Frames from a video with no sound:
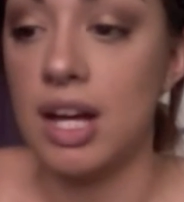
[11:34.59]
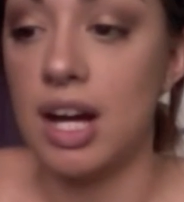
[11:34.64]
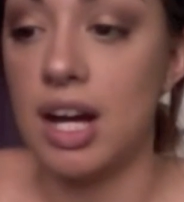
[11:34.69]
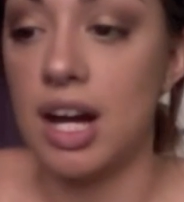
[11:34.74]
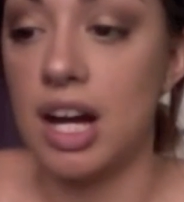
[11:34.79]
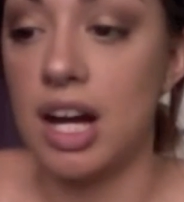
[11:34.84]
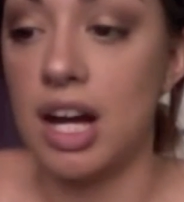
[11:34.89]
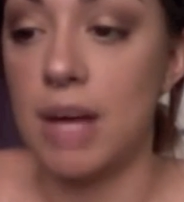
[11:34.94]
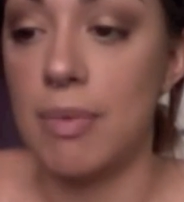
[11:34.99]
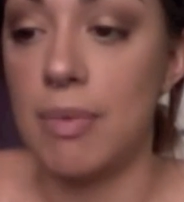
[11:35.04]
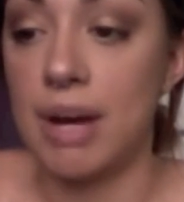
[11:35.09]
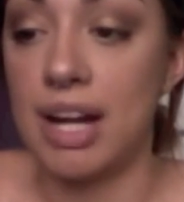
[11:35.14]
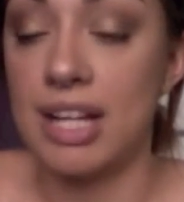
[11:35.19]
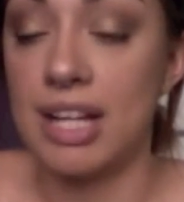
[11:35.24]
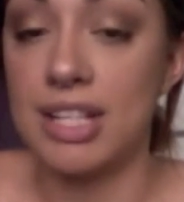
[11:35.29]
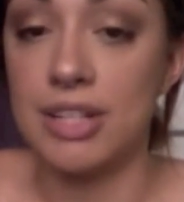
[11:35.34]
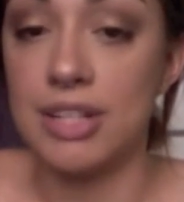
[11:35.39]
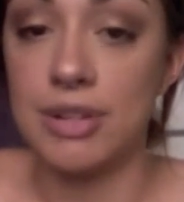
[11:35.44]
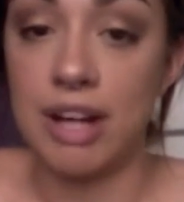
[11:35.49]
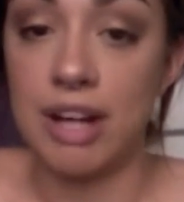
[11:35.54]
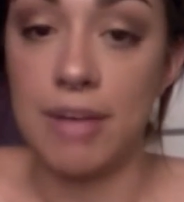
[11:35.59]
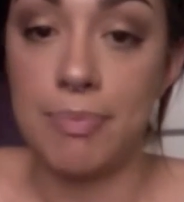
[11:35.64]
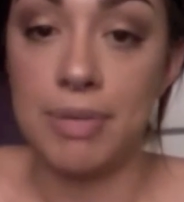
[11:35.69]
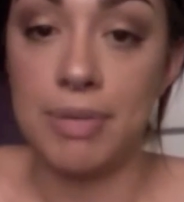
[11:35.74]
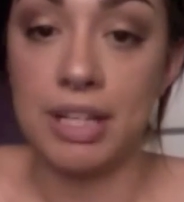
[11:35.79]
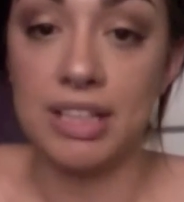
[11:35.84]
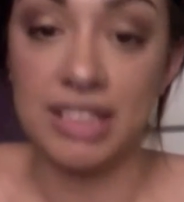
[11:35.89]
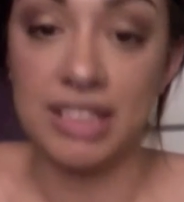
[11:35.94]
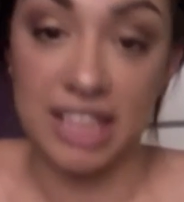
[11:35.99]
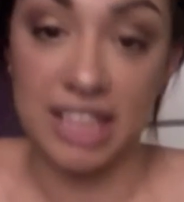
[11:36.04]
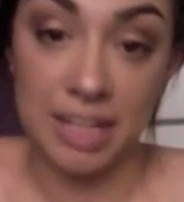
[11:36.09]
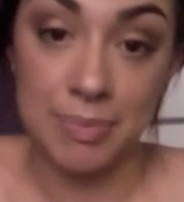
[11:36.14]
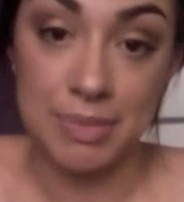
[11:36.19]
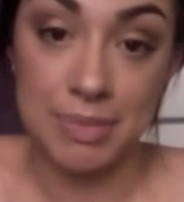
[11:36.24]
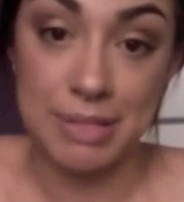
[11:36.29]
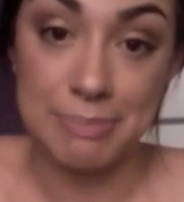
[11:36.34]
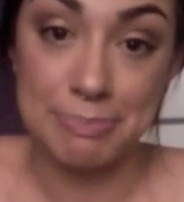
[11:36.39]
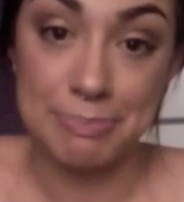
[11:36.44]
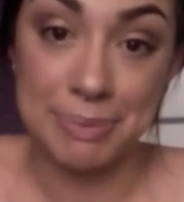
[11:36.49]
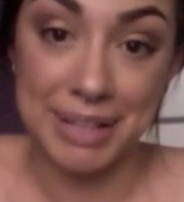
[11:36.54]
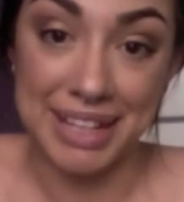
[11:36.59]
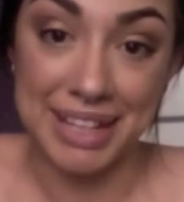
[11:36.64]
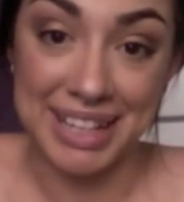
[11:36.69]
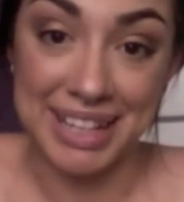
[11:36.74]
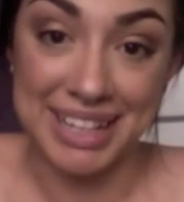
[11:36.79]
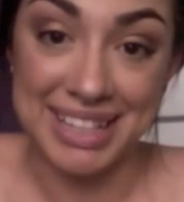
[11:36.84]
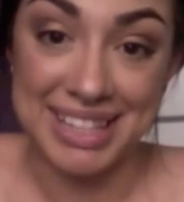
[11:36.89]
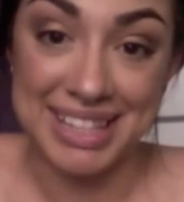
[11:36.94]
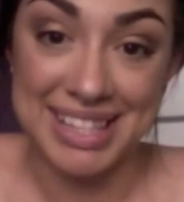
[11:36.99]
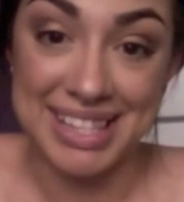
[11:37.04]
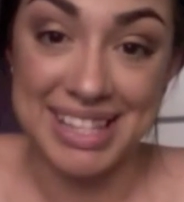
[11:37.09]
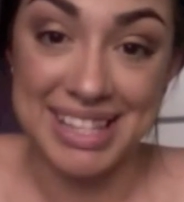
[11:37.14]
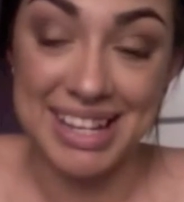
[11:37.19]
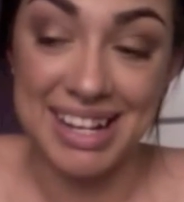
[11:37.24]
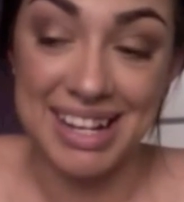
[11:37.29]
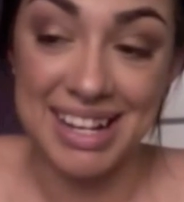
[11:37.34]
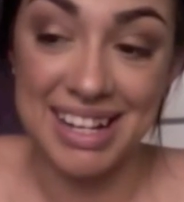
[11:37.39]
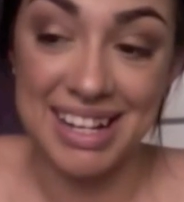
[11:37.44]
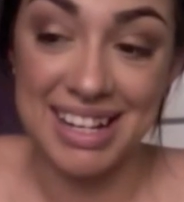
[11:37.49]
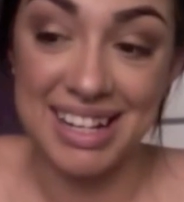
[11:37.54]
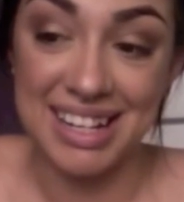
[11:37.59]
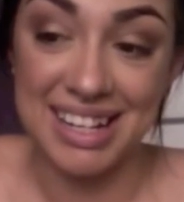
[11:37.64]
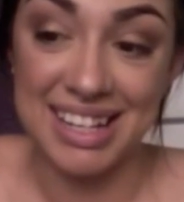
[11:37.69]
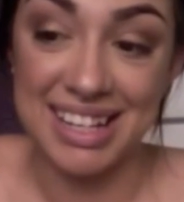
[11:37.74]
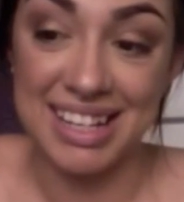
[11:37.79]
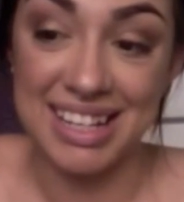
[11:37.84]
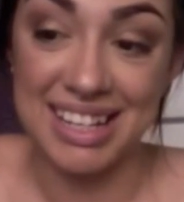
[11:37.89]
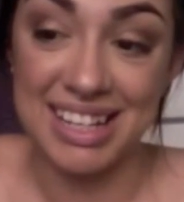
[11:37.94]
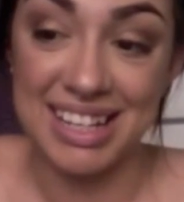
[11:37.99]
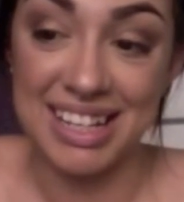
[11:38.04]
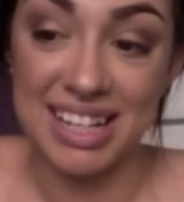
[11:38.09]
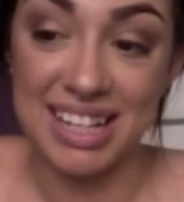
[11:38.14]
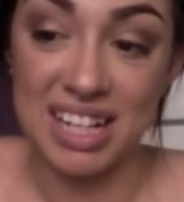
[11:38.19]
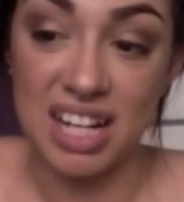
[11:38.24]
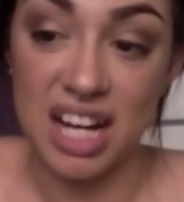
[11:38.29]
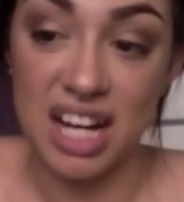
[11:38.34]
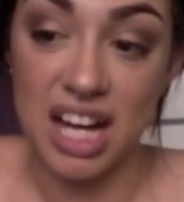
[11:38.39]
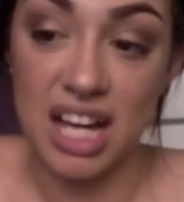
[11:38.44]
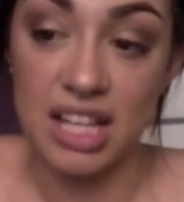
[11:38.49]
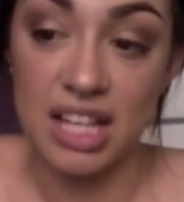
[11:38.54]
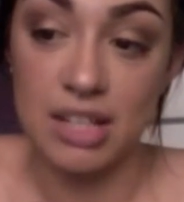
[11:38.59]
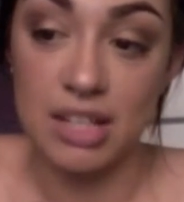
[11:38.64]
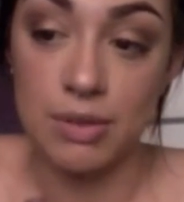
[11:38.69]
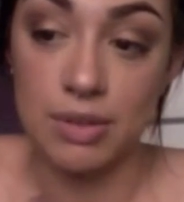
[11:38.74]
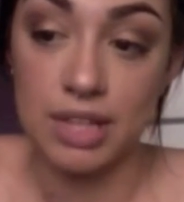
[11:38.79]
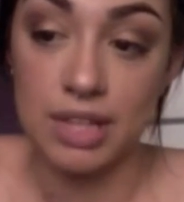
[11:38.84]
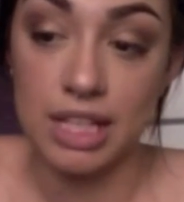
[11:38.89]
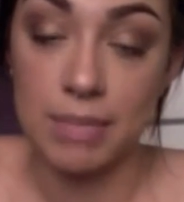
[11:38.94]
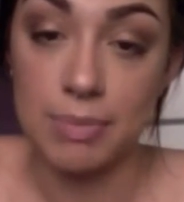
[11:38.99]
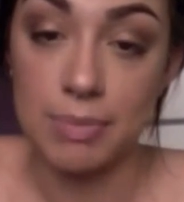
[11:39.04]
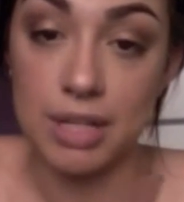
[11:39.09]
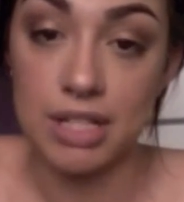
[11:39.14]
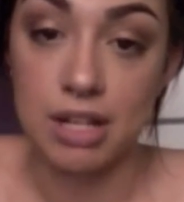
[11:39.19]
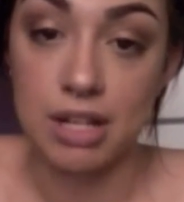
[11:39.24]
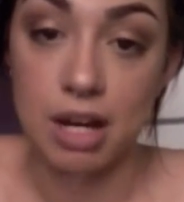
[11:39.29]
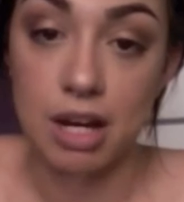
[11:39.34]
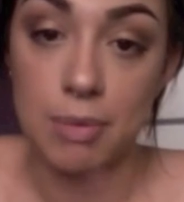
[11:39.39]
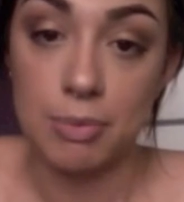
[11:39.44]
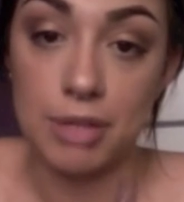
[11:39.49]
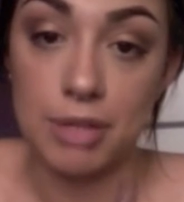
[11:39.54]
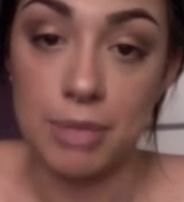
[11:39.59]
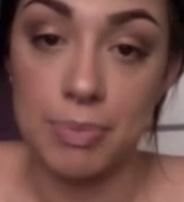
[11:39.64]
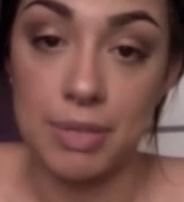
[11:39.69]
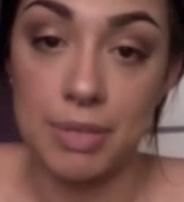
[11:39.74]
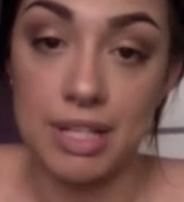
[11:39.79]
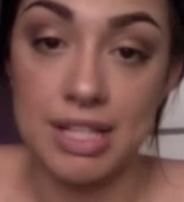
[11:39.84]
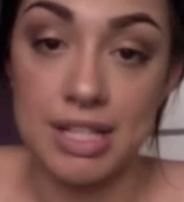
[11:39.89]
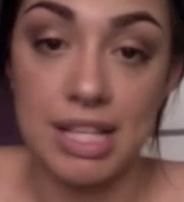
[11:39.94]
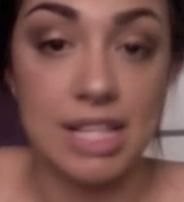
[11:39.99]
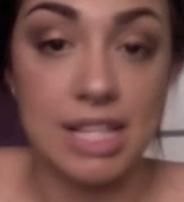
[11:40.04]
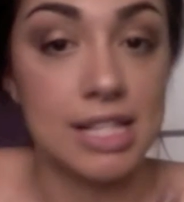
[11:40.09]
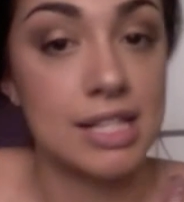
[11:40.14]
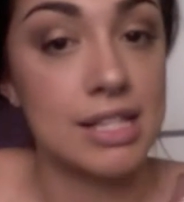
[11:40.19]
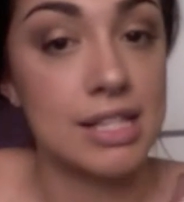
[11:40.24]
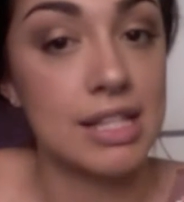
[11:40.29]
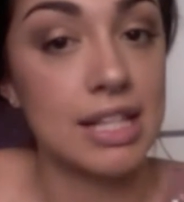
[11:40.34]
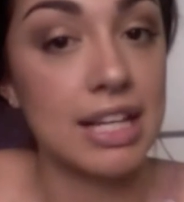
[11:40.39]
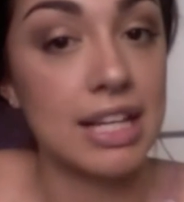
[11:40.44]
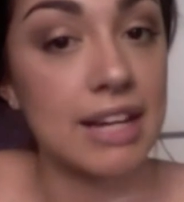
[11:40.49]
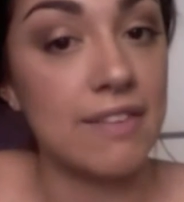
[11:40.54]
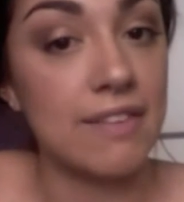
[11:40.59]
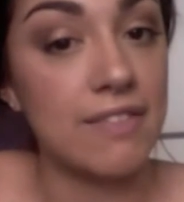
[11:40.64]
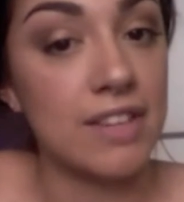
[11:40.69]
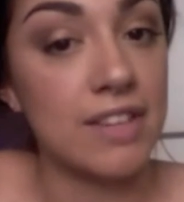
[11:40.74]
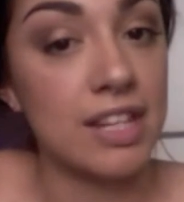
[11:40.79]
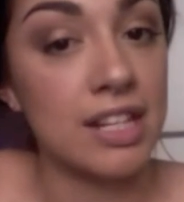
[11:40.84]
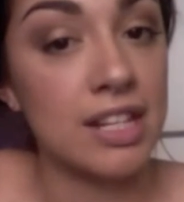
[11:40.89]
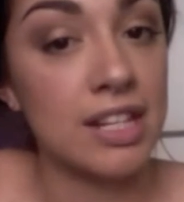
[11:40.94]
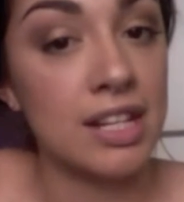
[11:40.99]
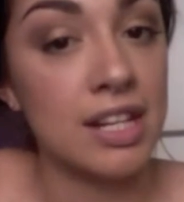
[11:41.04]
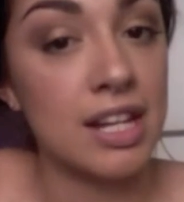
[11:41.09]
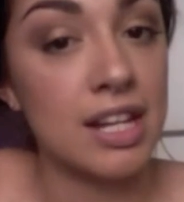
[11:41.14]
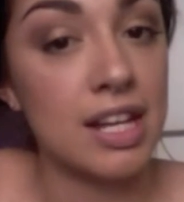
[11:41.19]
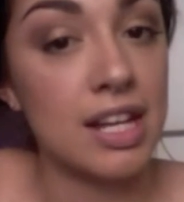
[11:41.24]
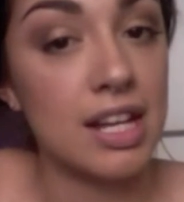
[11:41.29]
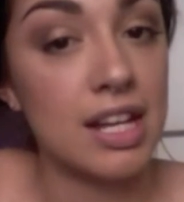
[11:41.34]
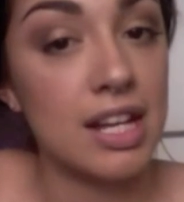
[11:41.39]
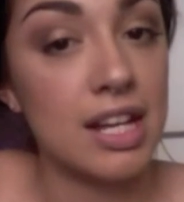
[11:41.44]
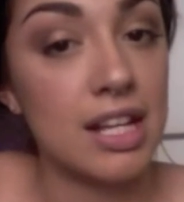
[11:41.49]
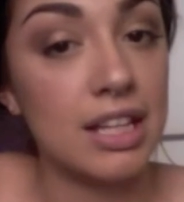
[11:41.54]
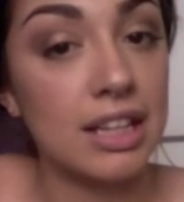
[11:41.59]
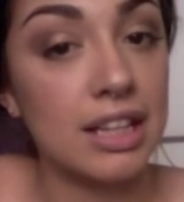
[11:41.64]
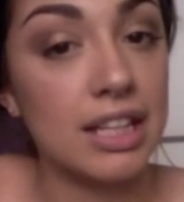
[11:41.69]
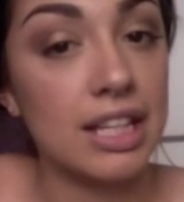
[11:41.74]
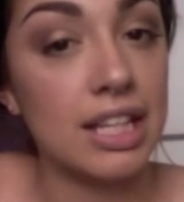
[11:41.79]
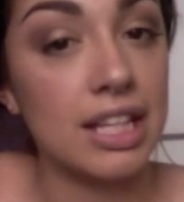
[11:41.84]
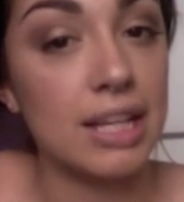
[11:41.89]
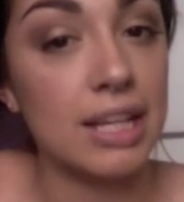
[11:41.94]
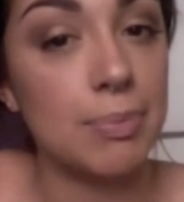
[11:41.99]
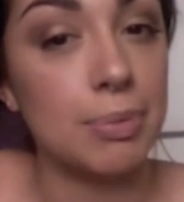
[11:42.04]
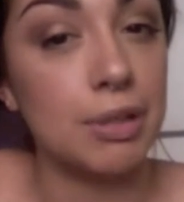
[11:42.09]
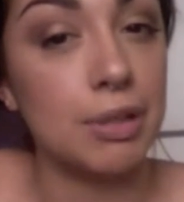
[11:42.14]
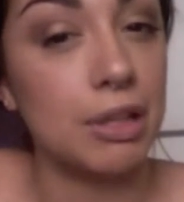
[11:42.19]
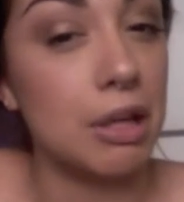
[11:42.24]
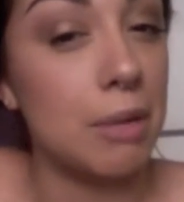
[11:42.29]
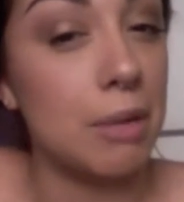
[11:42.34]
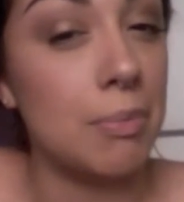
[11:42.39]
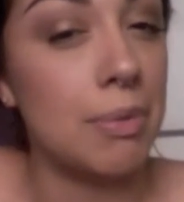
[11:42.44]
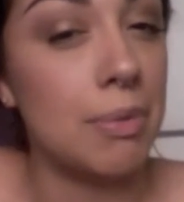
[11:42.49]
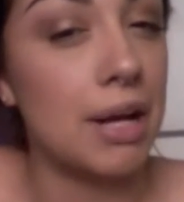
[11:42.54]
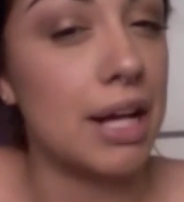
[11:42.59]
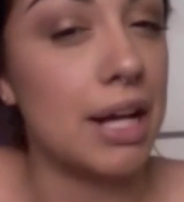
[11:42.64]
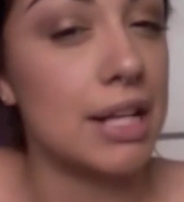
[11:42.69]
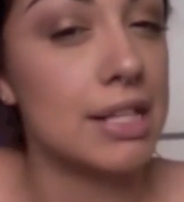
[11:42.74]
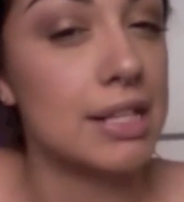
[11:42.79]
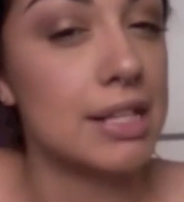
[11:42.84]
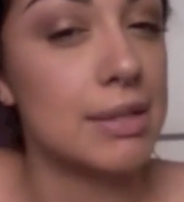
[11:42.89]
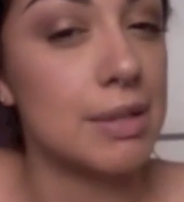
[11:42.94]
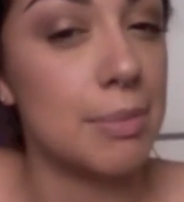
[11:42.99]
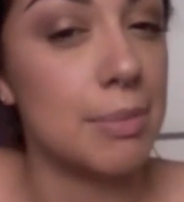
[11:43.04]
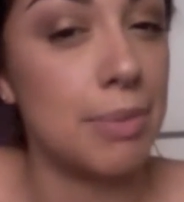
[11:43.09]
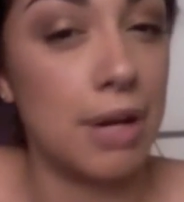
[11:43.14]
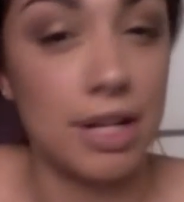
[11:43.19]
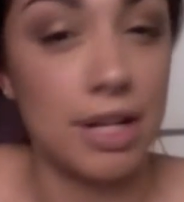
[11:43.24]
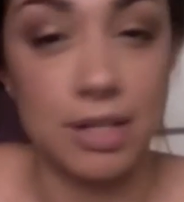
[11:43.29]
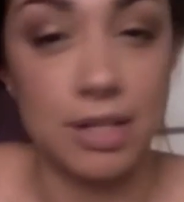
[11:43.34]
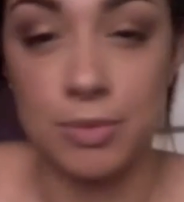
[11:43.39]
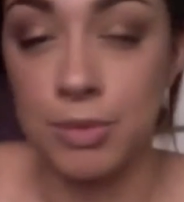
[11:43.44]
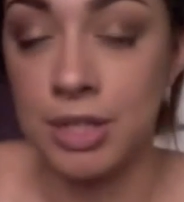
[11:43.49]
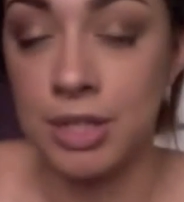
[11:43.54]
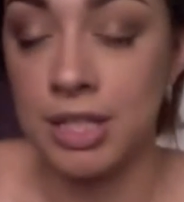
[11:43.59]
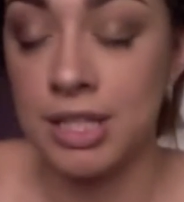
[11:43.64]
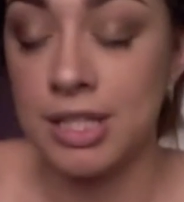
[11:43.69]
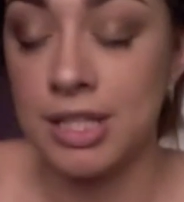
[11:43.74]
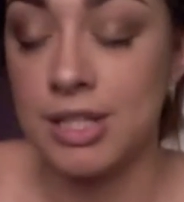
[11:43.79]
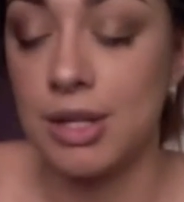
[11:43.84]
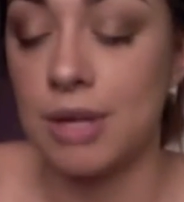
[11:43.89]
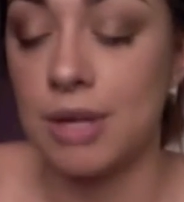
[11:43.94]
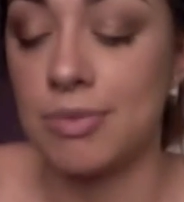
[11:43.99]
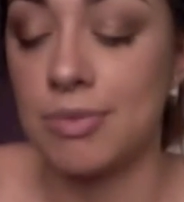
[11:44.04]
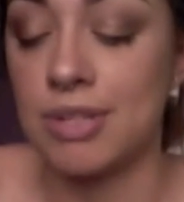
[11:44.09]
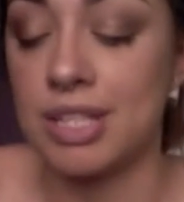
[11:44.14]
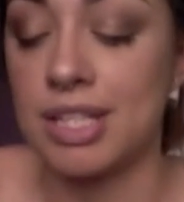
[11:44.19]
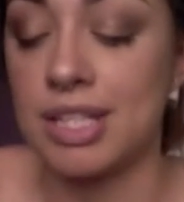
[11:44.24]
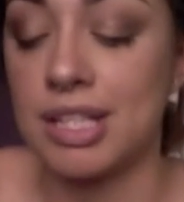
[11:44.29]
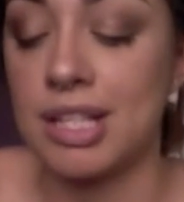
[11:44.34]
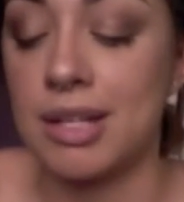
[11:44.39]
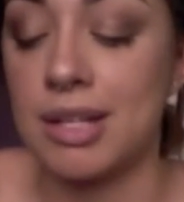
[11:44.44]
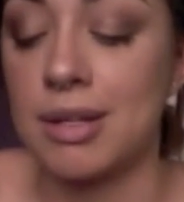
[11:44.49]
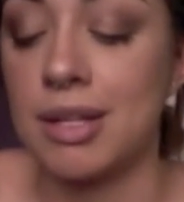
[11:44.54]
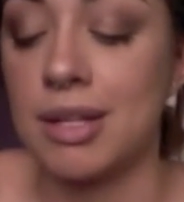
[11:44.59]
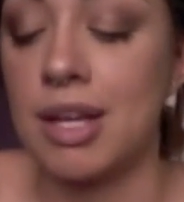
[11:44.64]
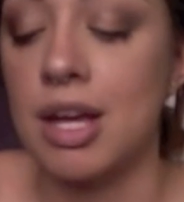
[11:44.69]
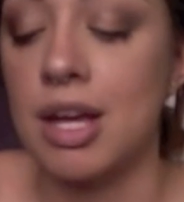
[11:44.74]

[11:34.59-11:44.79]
I do have big lips, but I don't think my top lip is as evenly plump as the bottom one, so I'm just going to